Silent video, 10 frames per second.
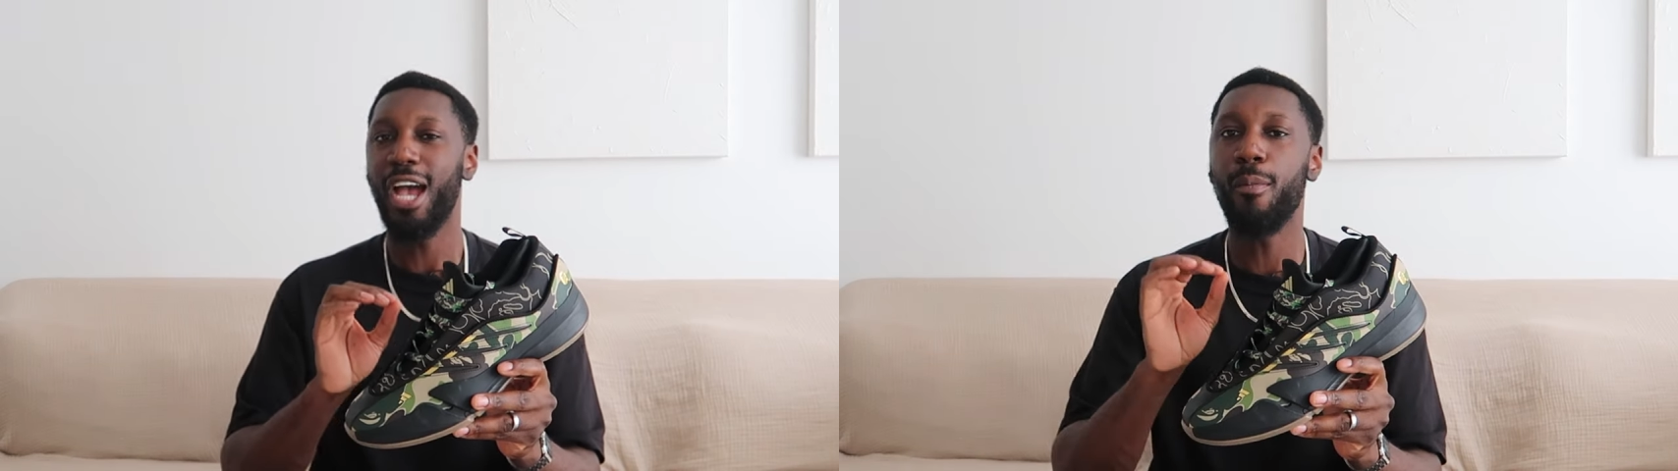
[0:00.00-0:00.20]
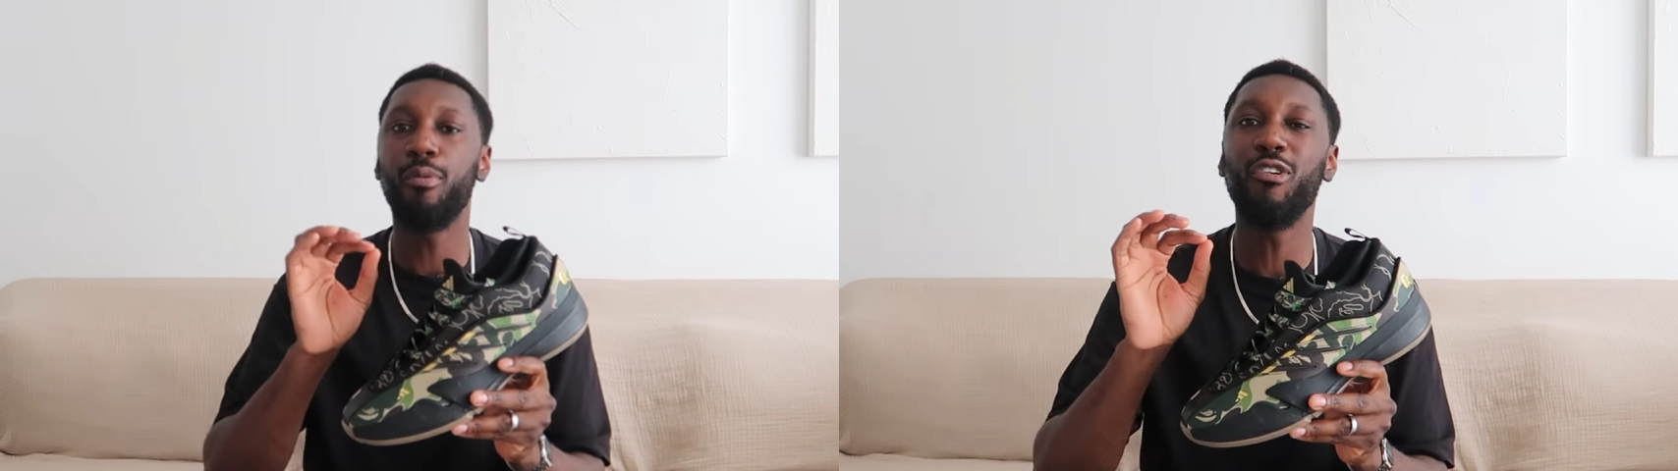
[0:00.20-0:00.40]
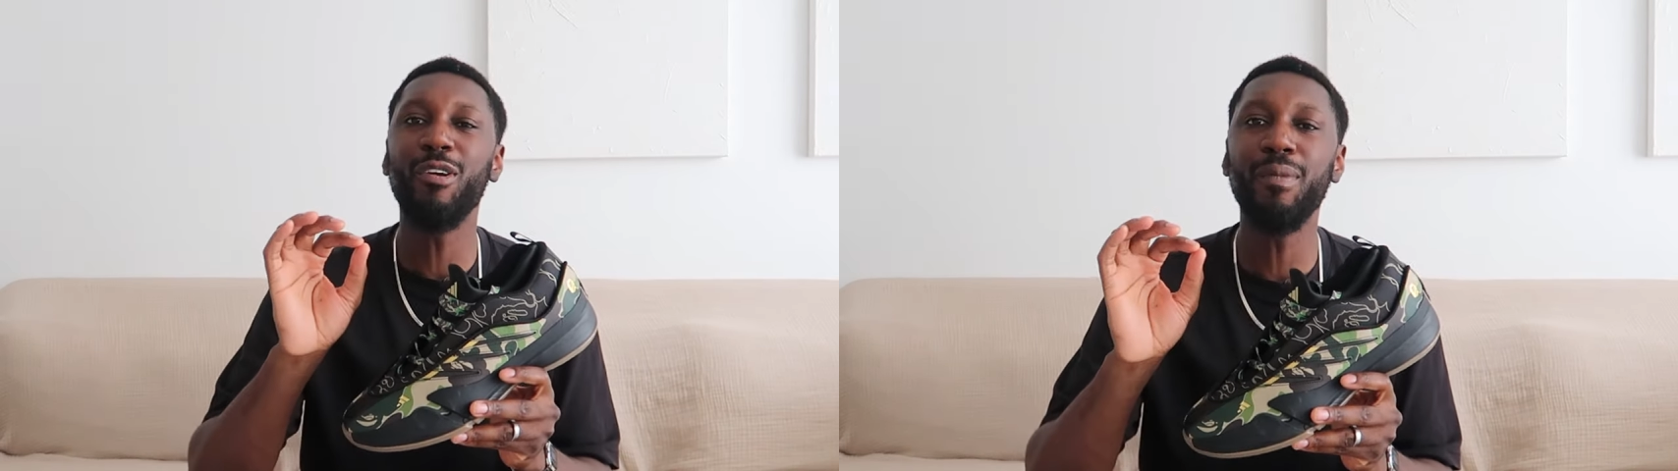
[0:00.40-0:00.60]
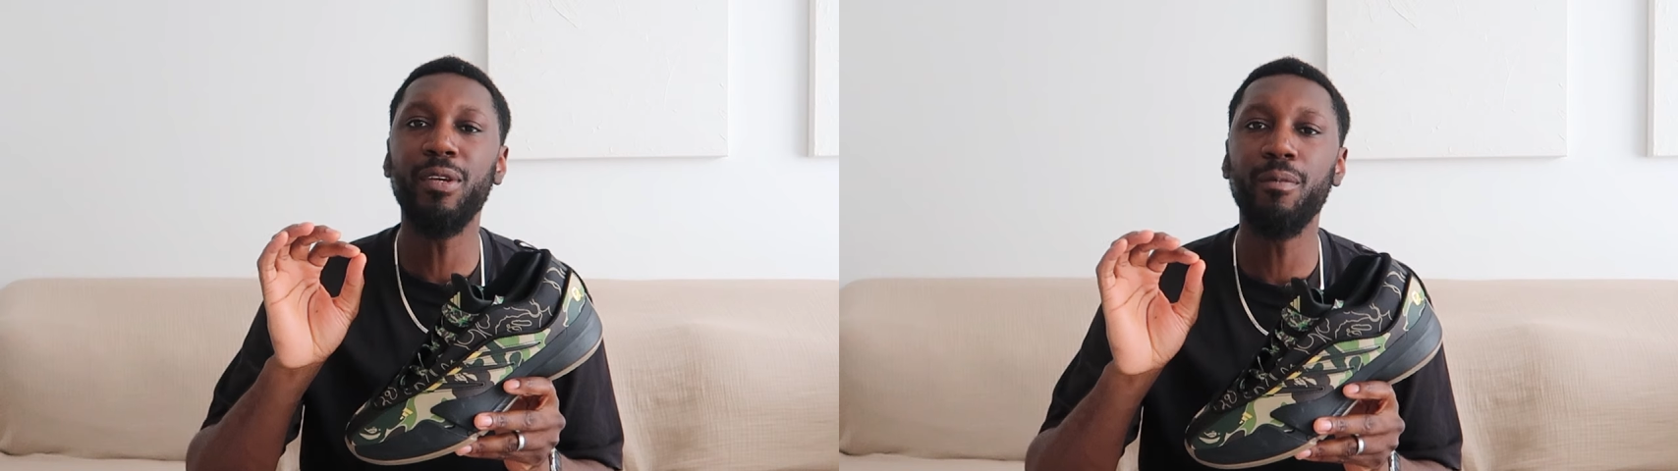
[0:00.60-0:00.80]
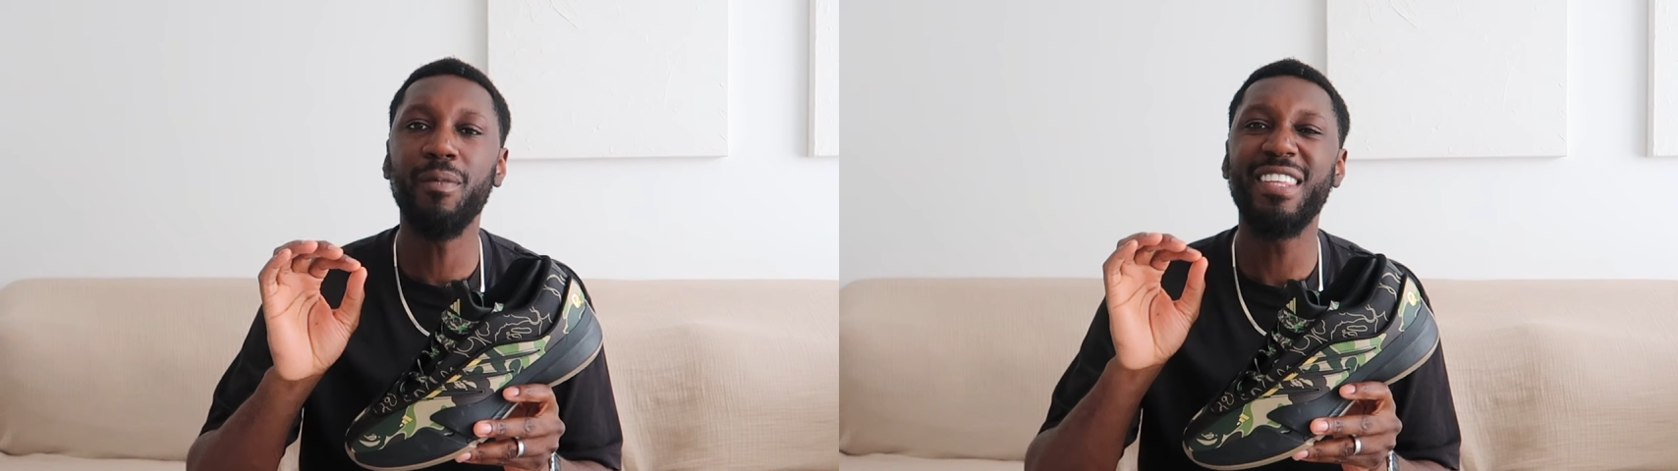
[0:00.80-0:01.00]
A
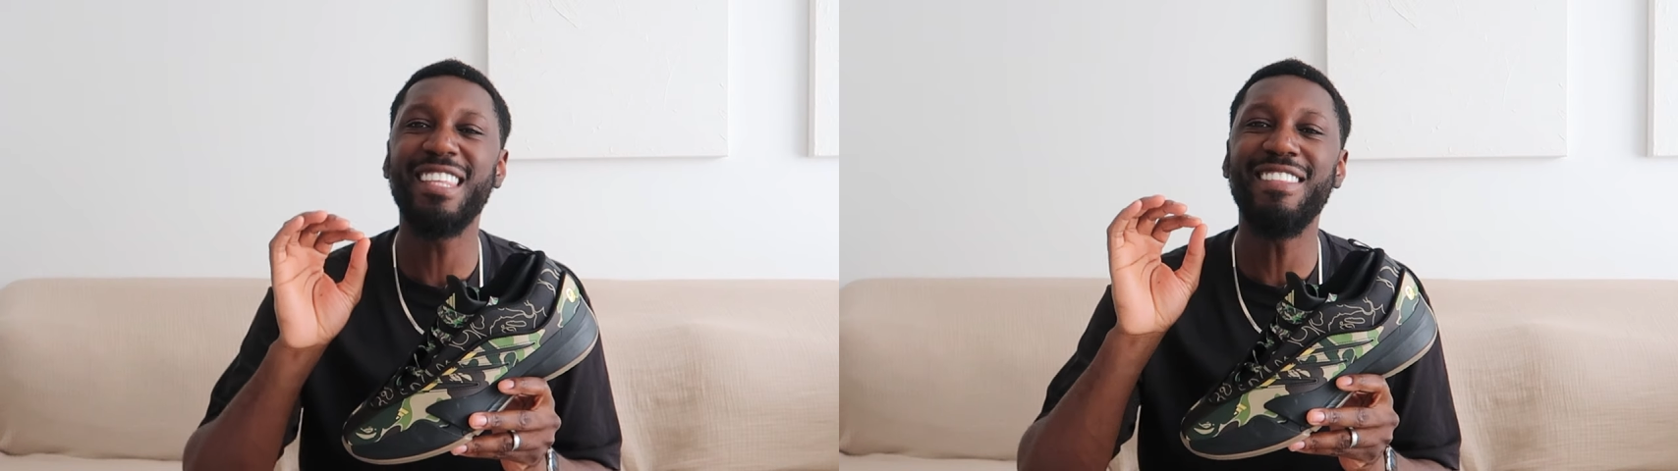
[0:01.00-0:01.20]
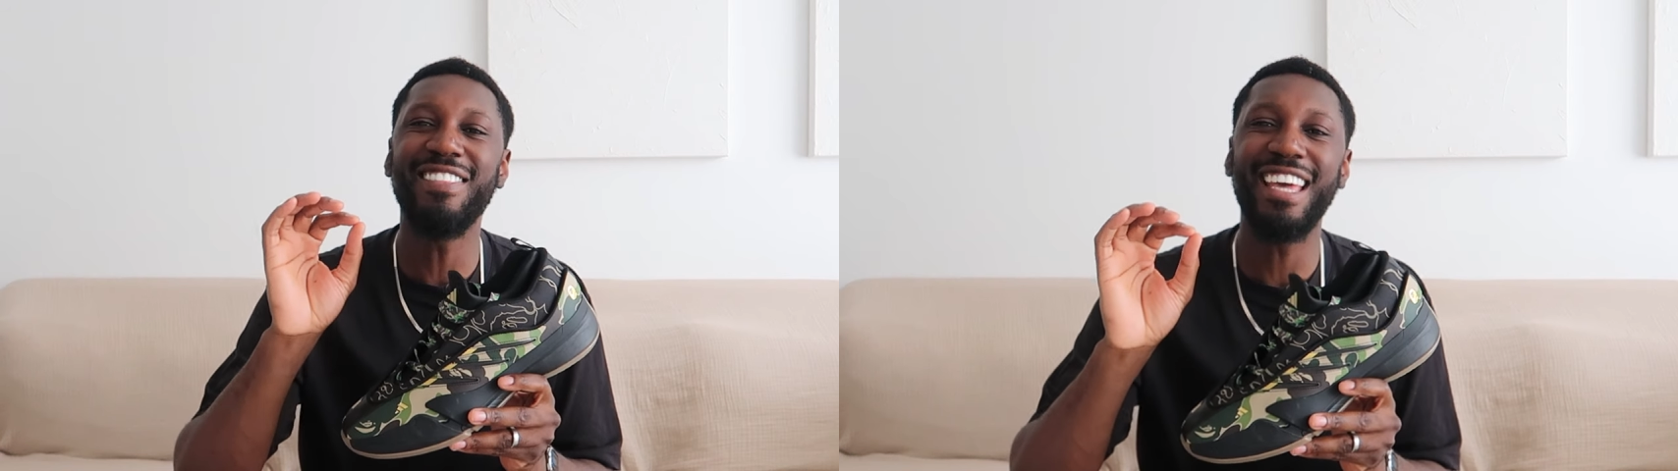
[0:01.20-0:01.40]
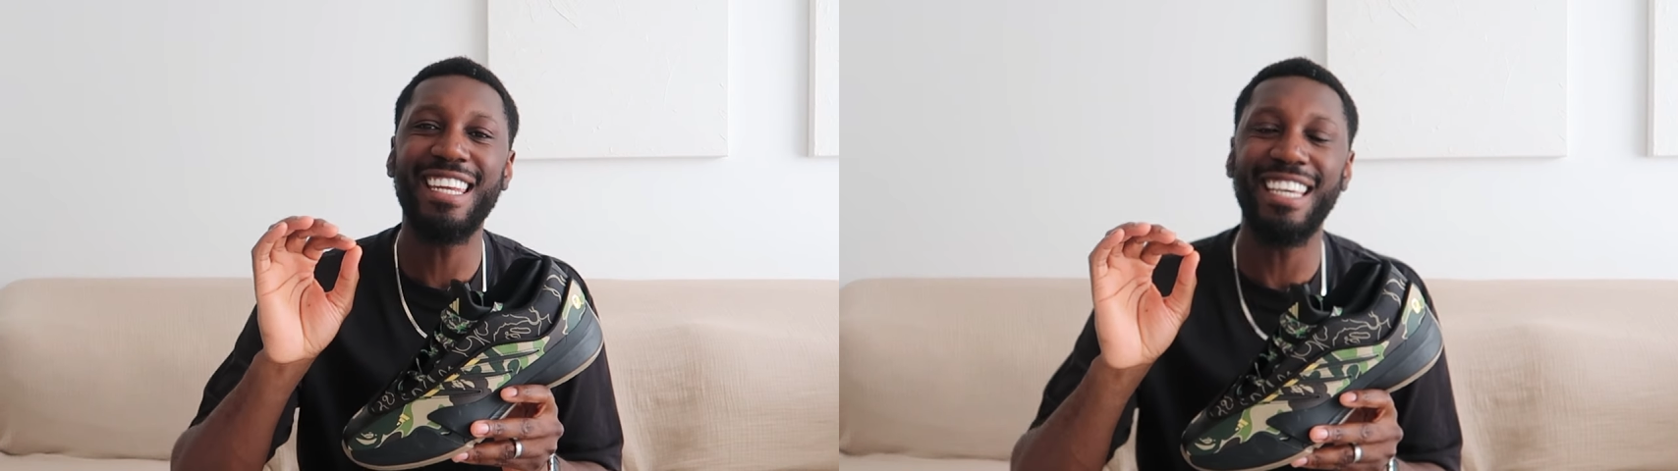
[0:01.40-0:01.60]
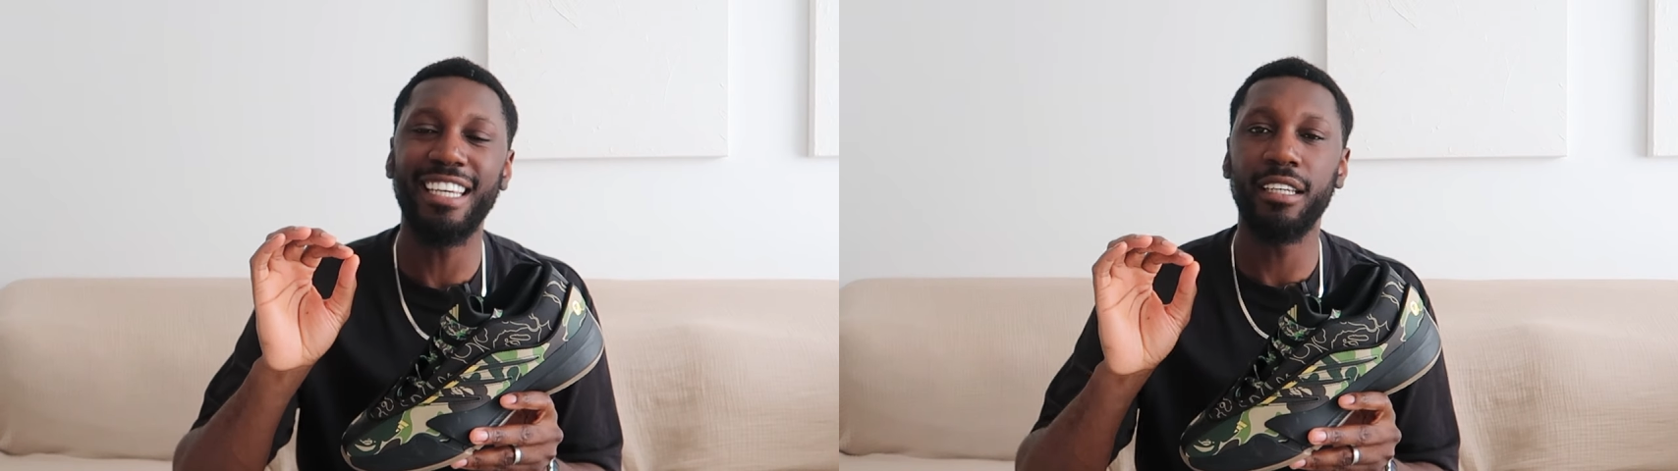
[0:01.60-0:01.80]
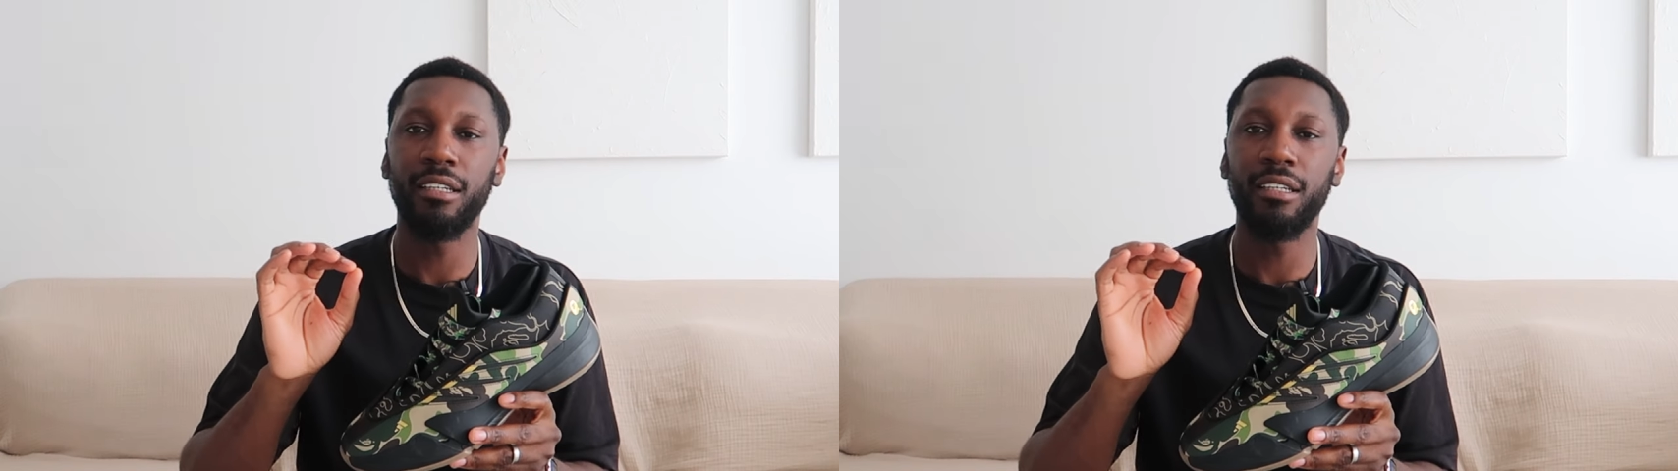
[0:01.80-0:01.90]
premium synthetic